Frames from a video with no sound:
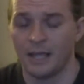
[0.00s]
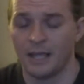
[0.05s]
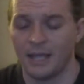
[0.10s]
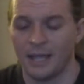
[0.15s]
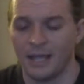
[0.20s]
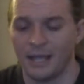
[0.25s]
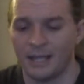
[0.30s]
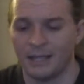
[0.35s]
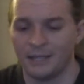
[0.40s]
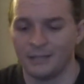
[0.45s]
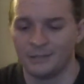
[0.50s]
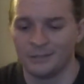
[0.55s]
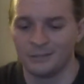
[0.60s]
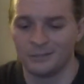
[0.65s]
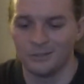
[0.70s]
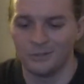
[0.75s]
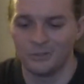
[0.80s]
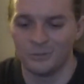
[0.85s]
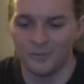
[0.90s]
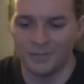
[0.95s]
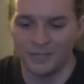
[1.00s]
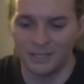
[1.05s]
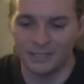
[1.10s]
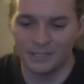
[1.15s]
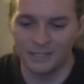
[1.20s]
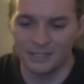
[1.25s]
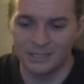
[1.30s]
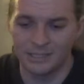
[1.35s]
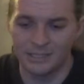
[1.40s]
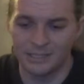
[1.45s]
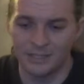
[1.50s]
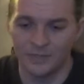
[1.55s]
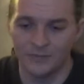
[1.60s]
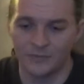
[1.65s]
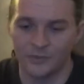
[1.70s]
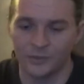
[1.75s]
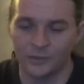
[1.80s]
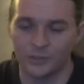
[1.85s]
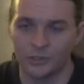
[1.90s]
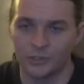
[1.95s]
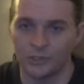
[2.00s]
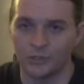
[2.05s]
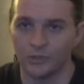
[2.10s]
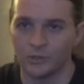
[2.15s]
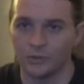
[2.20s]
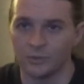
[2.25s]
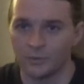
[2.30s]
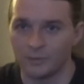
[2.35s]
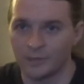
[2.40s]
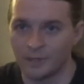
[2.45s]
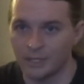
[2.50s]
And you begin to see the virtue